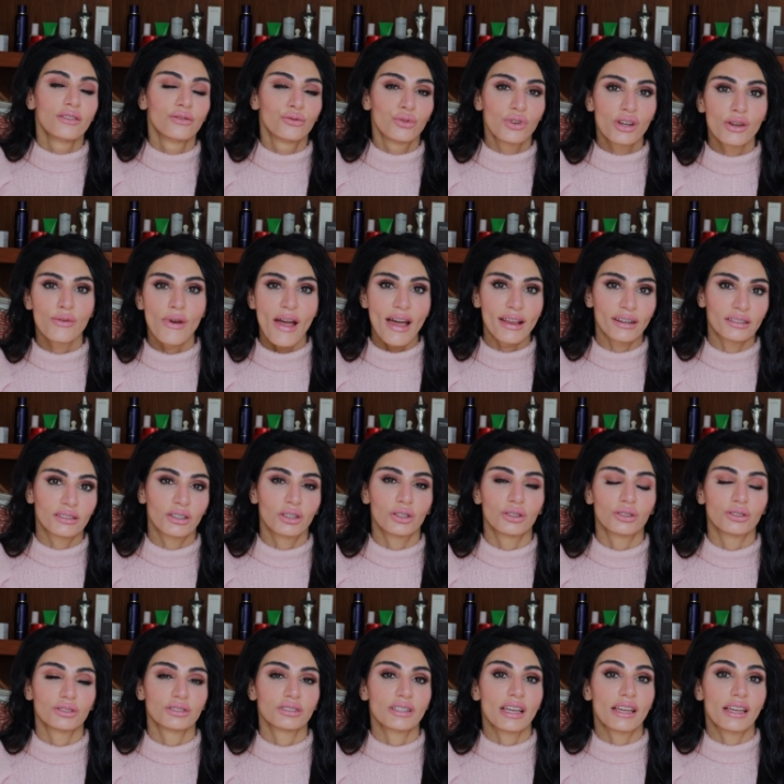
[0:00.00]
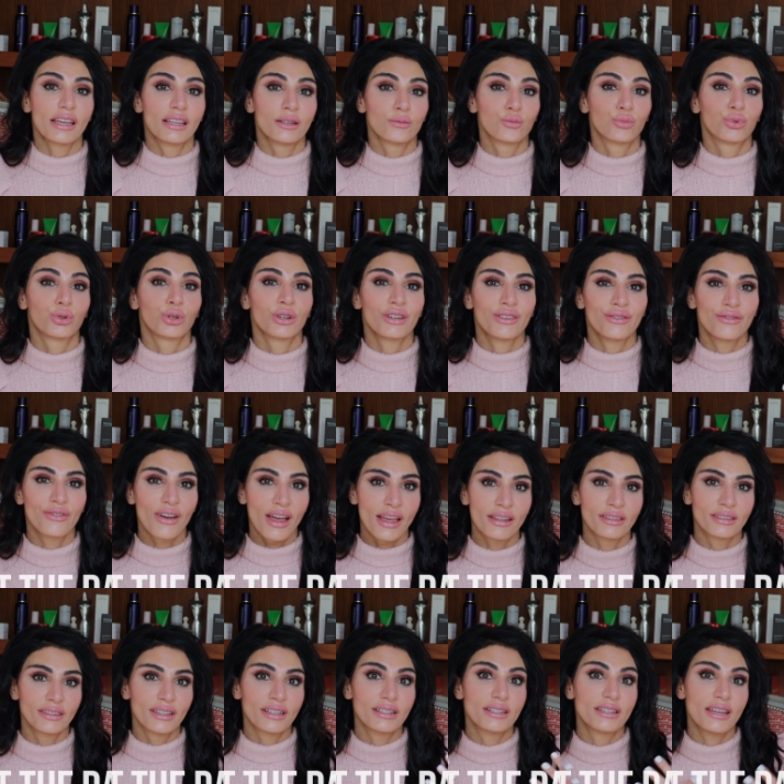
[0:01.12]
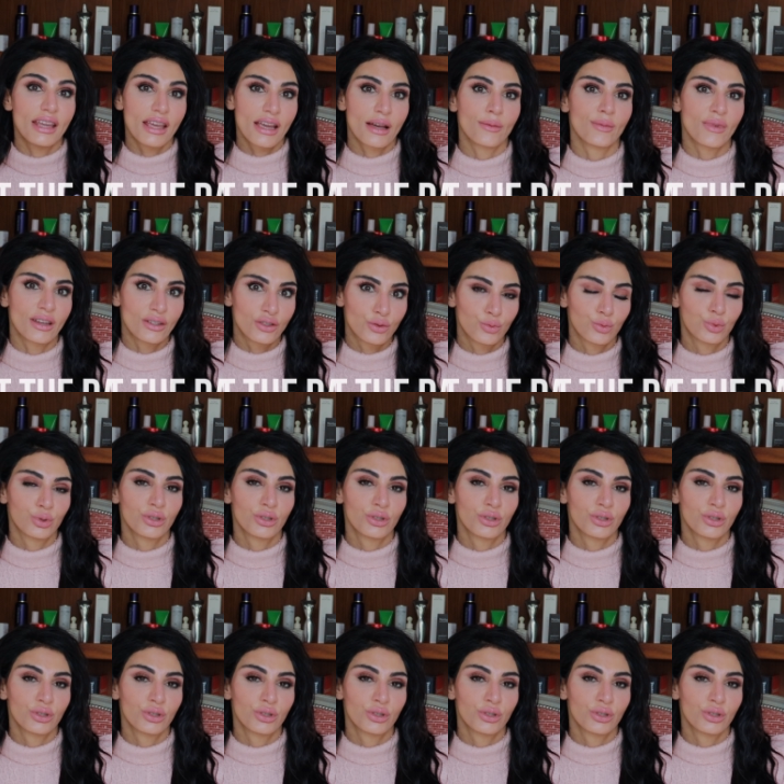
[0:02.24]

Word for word: free radicals and prevent the damage,